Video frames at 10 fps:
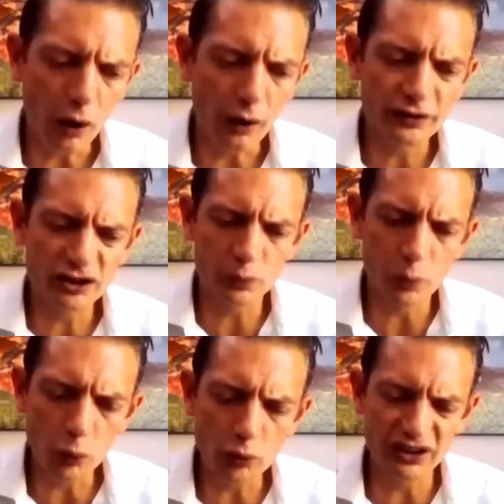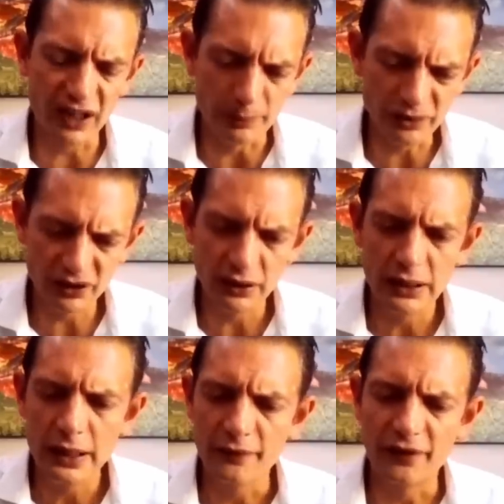of small steps
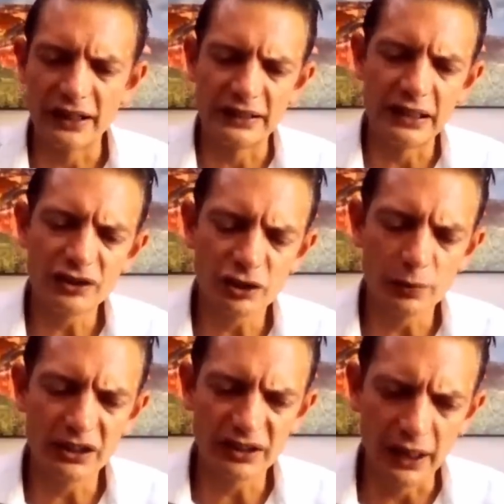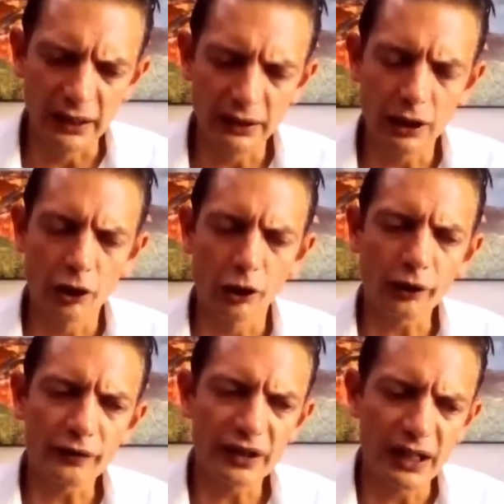that needs to be taken. A lot
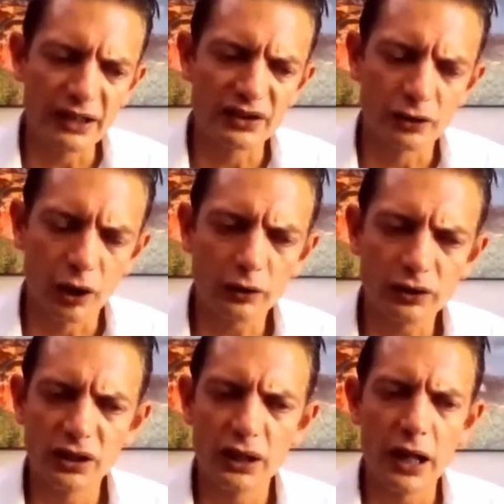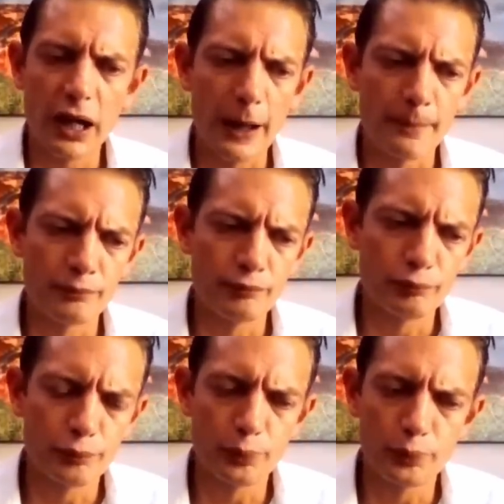of it is not
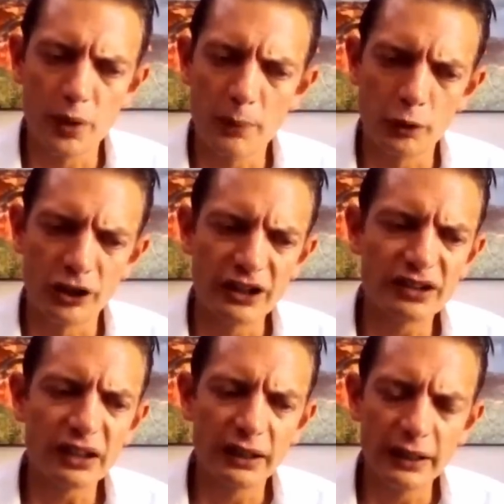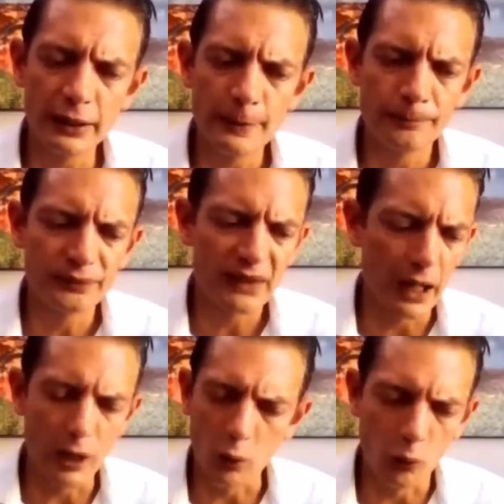politically,
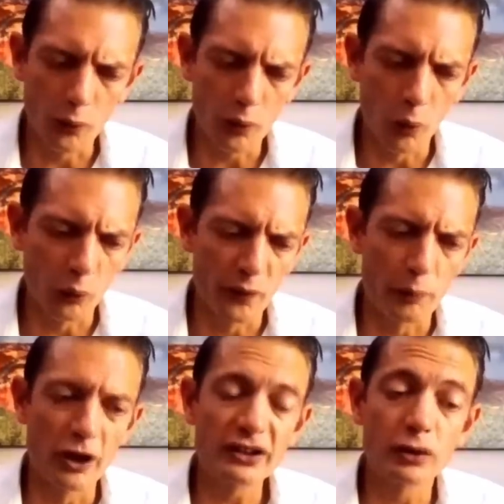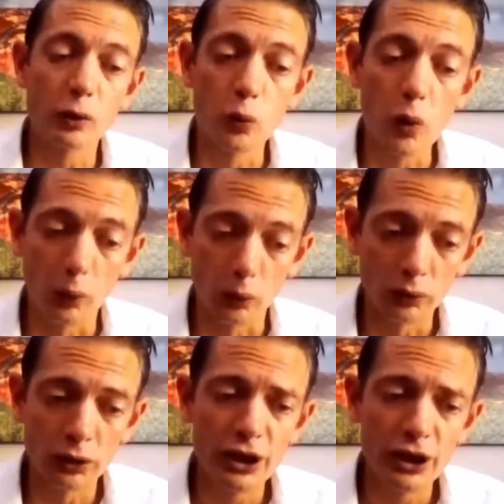or the political will